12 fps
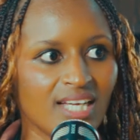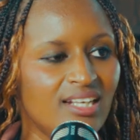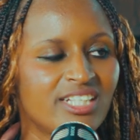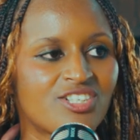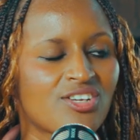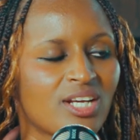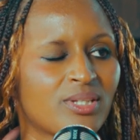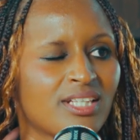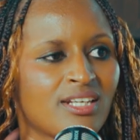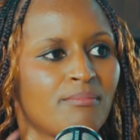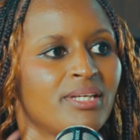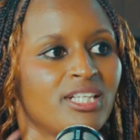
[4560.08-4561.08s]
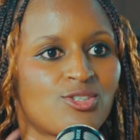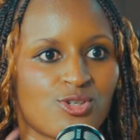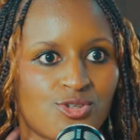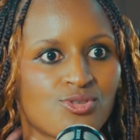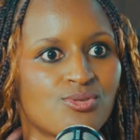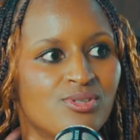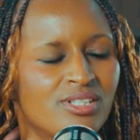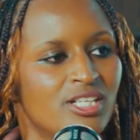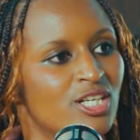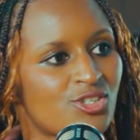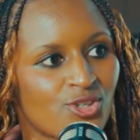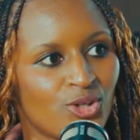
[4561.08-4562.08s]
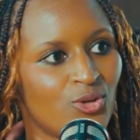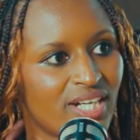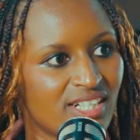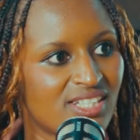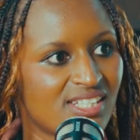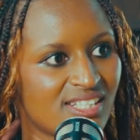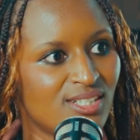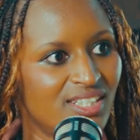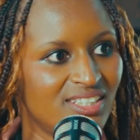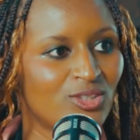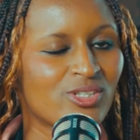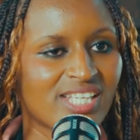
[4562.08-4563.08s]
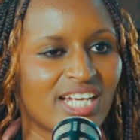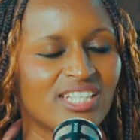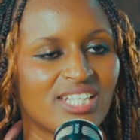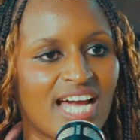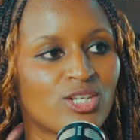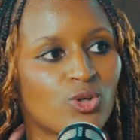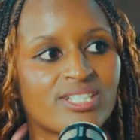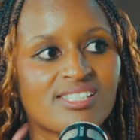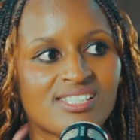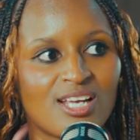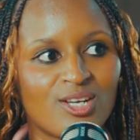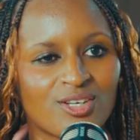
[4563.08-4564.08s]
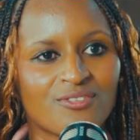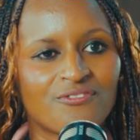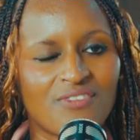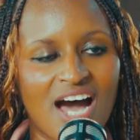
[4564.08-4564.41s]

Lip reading: literally within a minute or two. So you can still, because I noticed a lot of